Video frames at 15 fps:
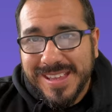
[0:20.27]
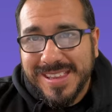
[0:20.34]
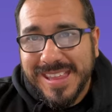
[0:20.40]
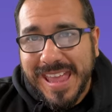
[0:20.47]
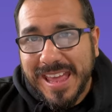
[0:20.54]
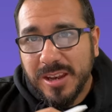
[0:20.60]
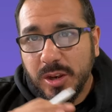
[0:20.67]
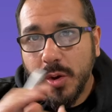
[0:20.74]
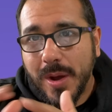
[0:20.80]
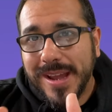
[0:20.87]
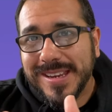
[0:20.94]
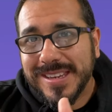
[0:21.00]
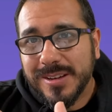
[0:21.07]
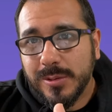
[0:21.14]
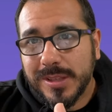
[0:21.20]
they had no
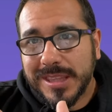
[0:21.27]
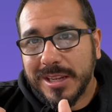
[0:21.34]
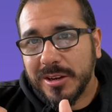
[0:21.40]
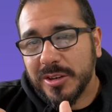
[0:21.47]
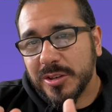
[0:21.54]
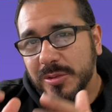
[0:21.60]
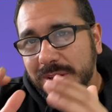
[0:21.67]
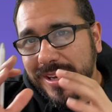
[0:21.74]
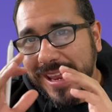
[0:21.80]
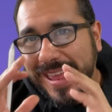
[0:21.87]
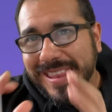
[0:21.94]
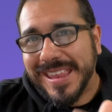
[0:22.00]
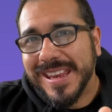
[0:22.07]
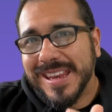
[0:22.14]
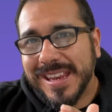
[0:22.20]
idea what they were doing
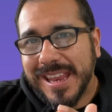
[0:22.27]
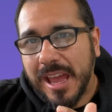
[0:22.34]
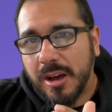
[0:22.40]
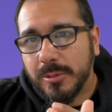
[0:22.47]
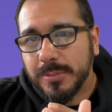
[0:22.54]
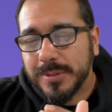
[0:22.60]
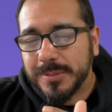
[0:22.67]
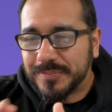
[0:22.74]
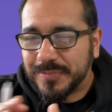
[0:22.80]
and they need help.